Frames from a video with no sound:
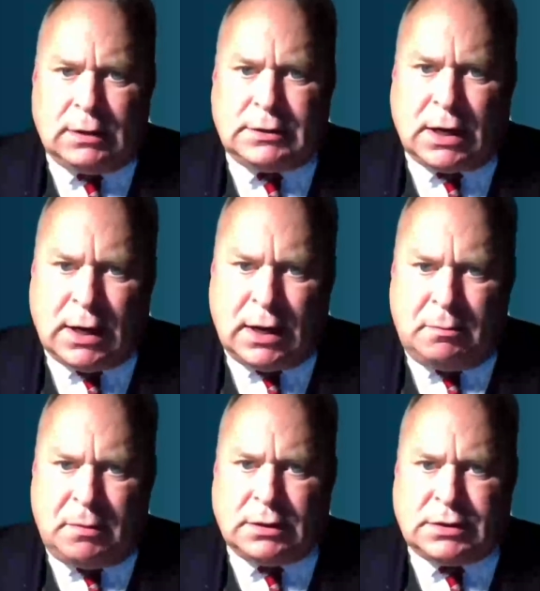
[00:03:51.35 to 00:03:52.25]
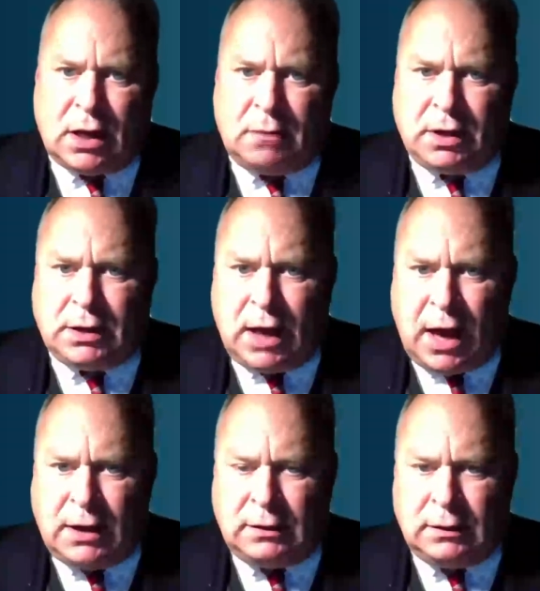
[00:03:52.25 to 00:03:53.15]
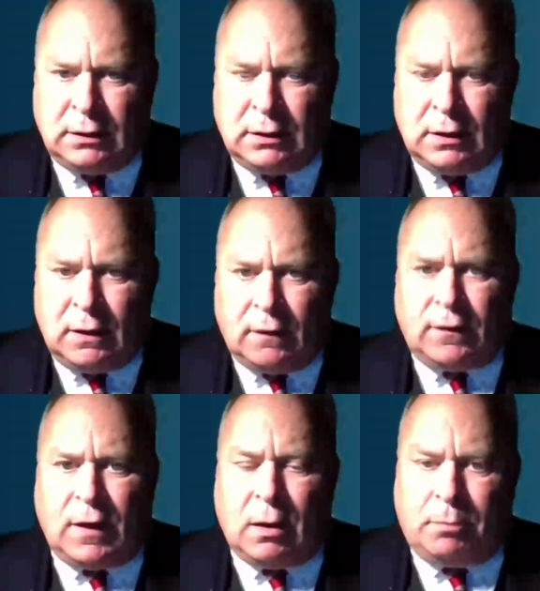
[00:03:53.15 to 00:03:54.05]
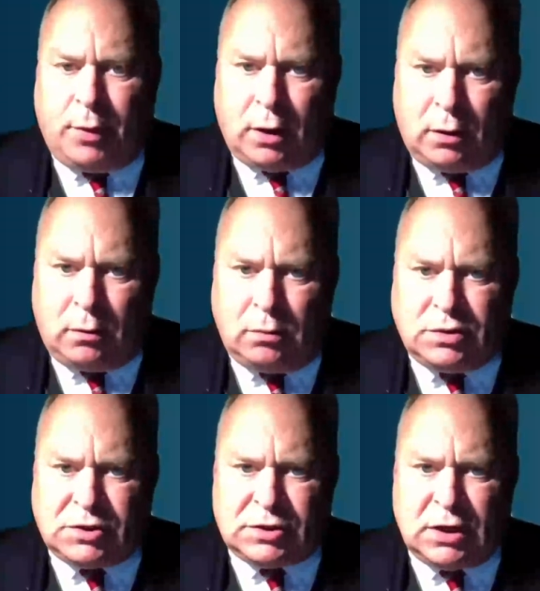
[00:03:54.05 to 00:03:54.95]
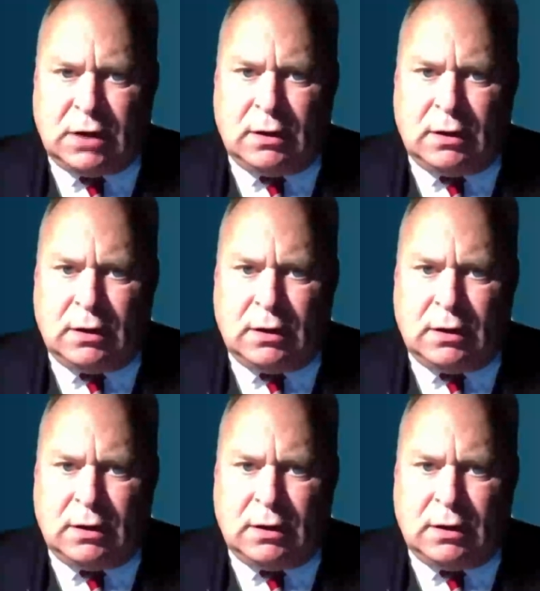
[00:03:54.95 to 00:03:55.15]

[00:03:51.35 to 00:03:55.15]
time and time again that they oppose